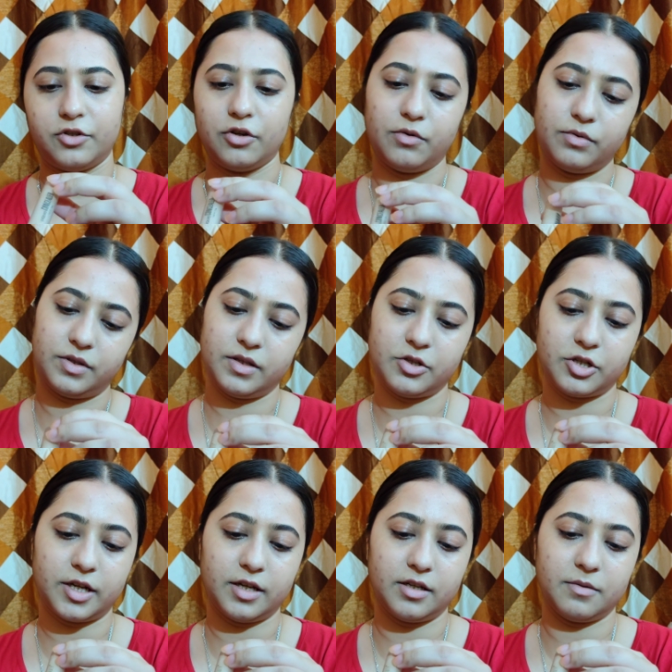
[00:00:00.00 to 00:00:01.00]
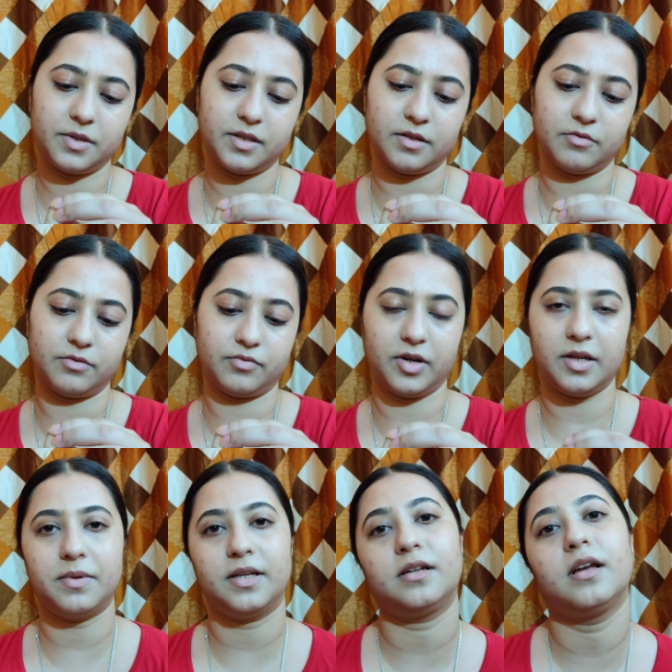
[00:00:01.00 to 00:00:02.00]
chosen shade number
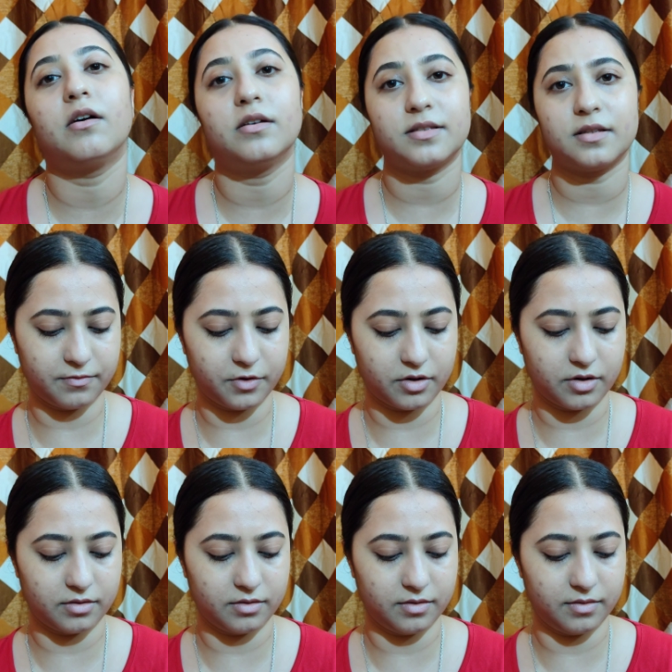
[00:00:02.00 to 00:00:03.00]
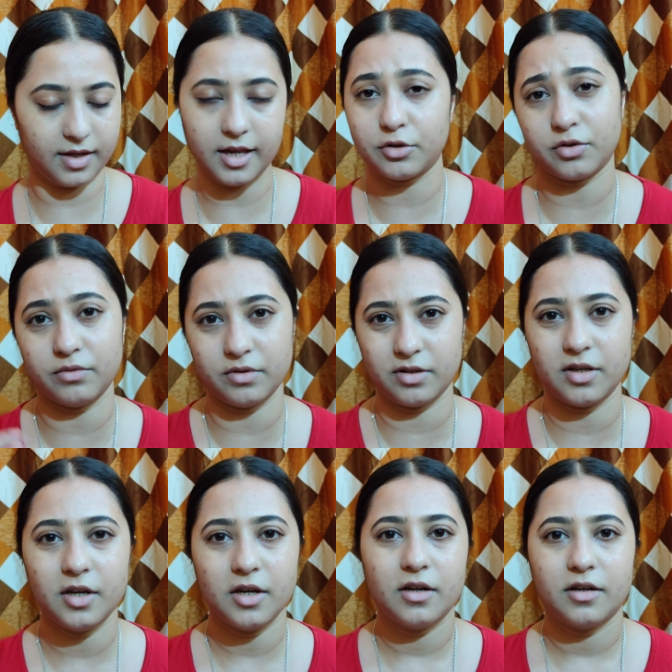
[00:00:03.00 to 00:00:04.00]
03 because for the yellow toned
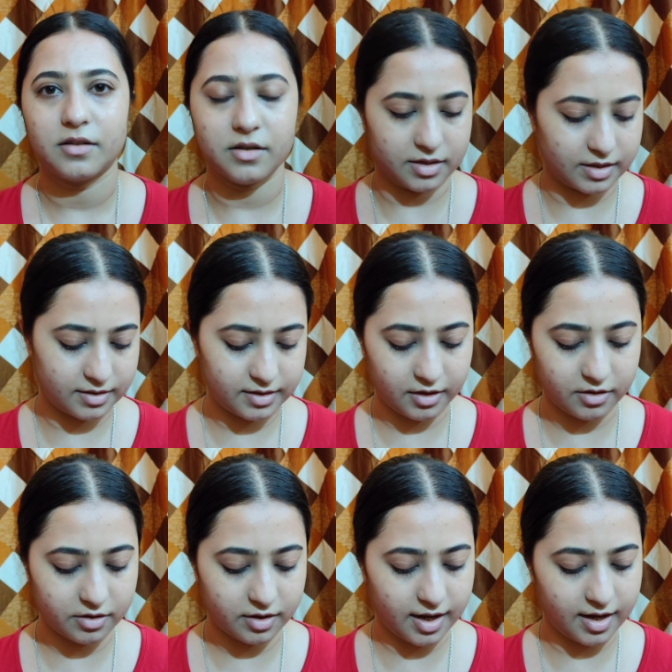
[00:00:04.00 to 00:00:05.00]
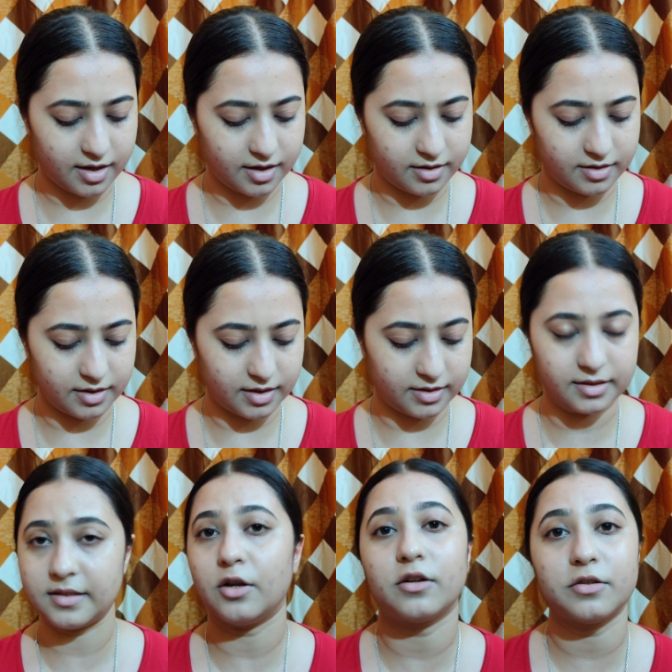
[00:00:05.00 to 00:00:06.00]
concealer, and it
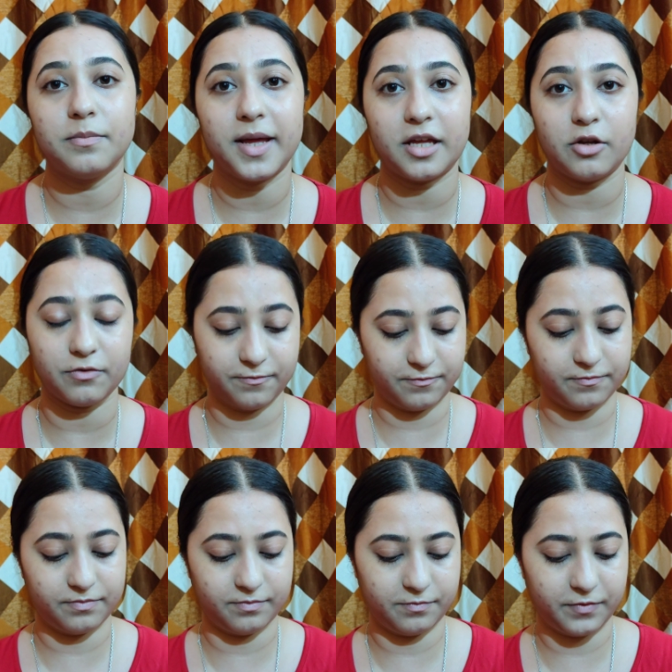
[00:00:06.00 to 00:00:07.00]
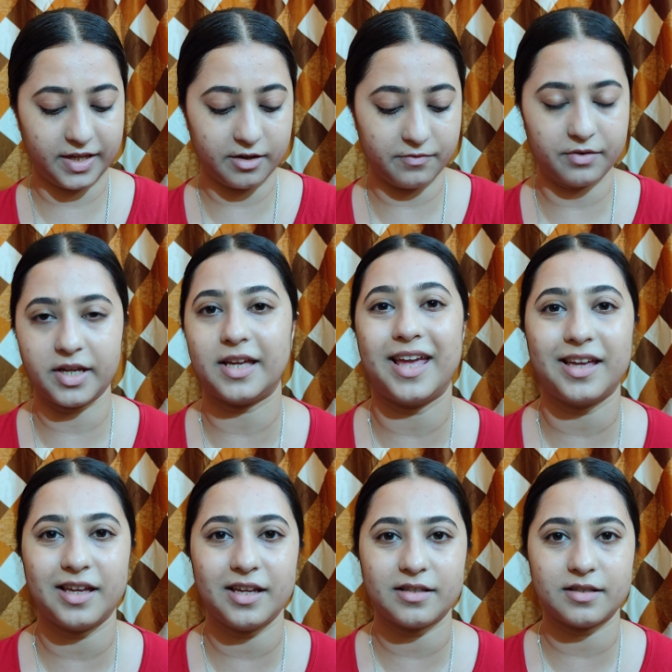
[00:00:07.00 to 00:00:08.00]
does not make your feel very
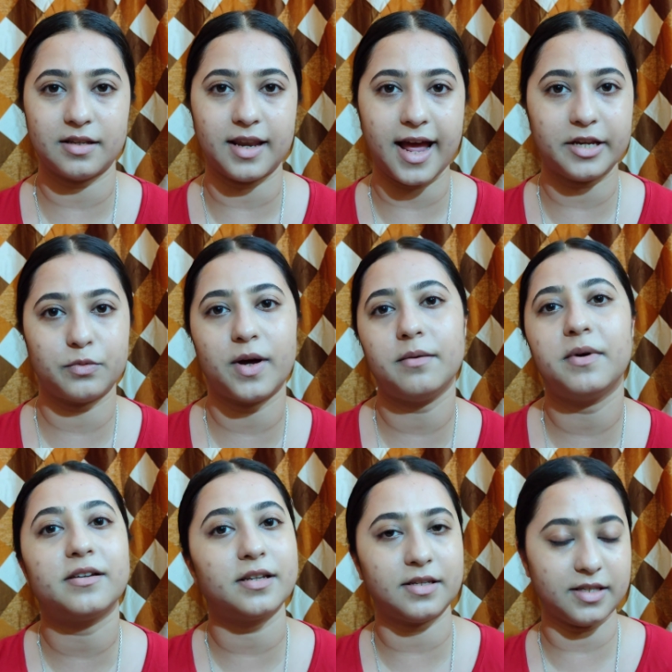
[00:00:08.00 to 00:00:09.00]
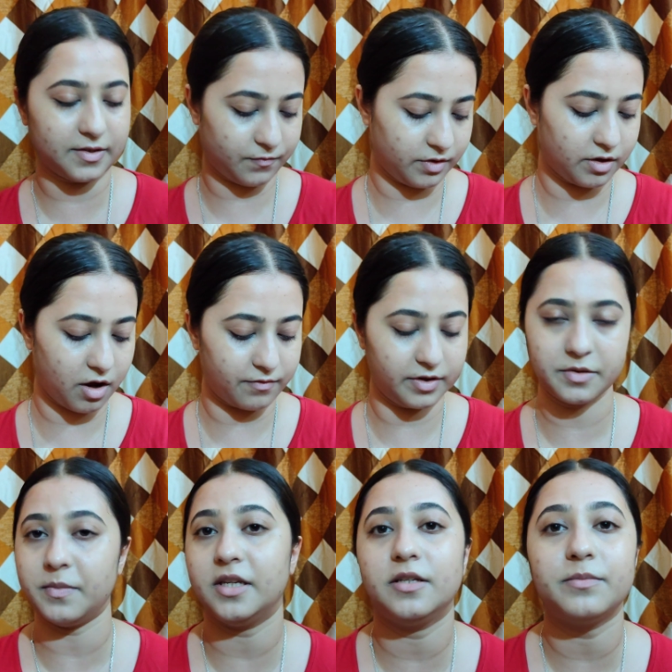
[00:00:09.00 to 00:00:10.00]
cakey. It's a light one, but it is full
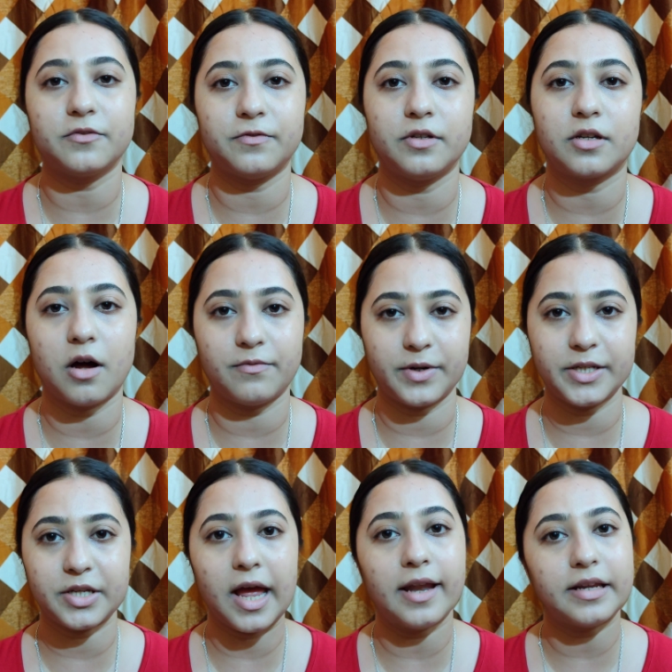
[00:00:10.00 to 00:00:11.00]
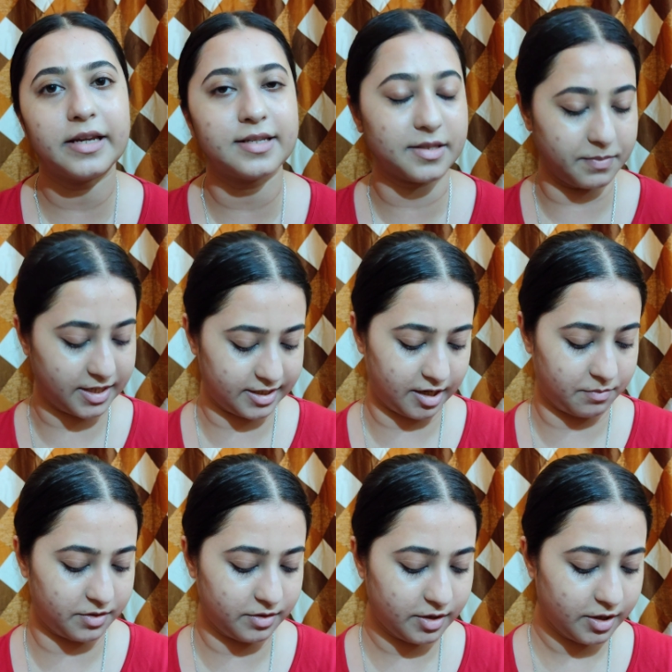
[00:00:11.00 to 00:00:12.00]
coverage, medium to full coverage, and it is
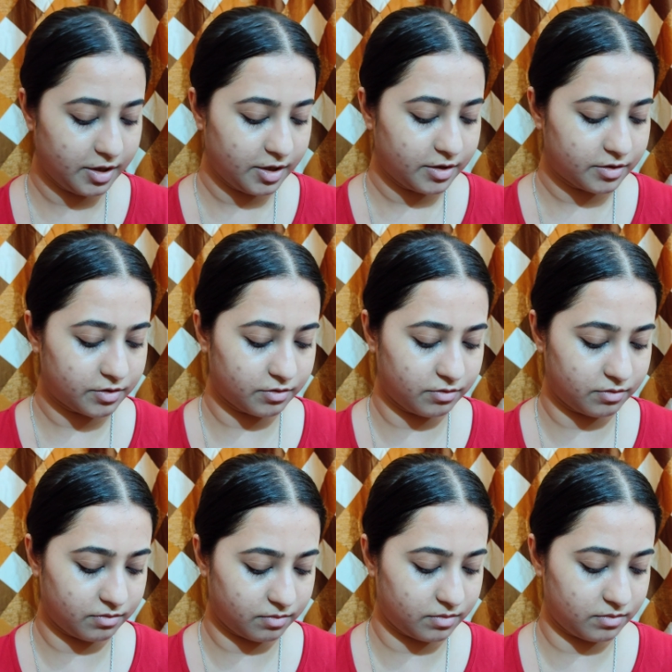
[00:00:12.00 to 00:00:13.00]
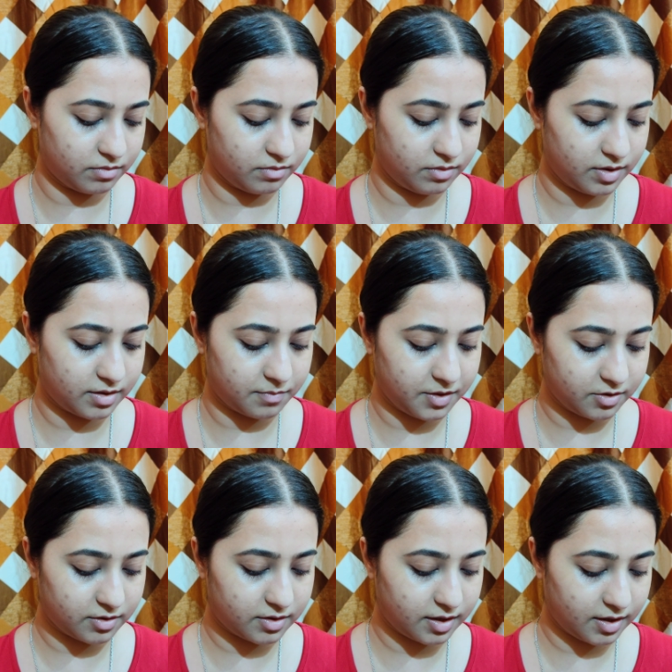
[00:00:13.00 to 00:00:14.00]
buildable. So let me
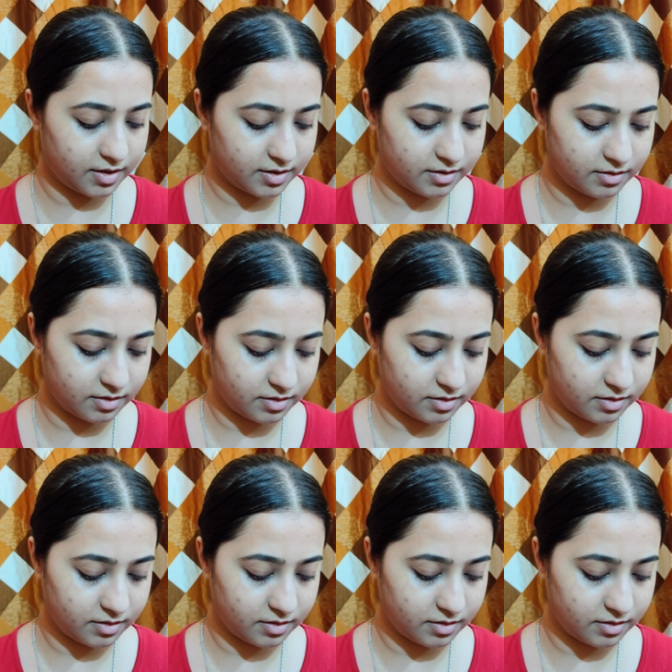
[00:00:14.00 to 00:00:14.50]
just take it in.